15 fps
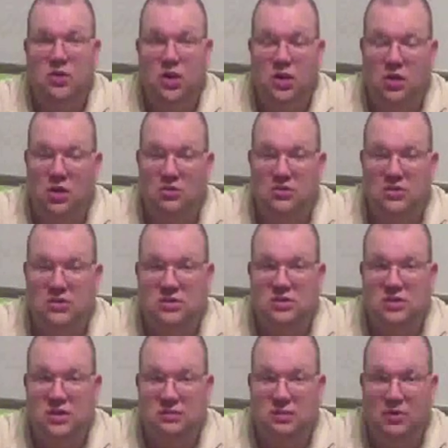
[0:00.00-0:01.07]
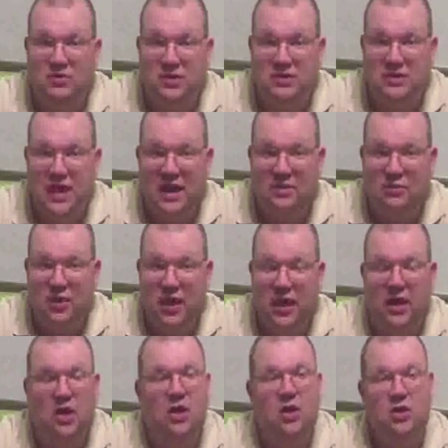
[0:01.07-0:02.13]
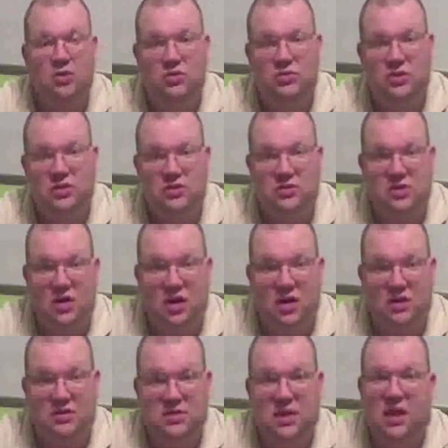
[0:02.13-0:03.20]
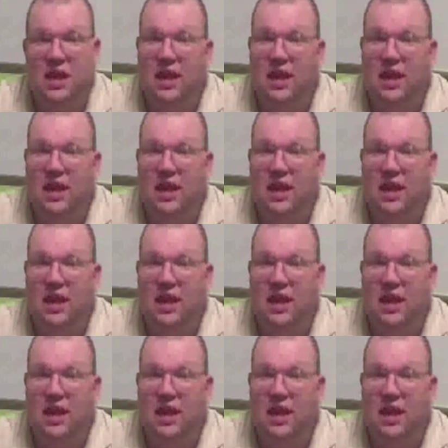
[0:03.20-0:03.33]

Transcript: the closest to the most exact way using the stars.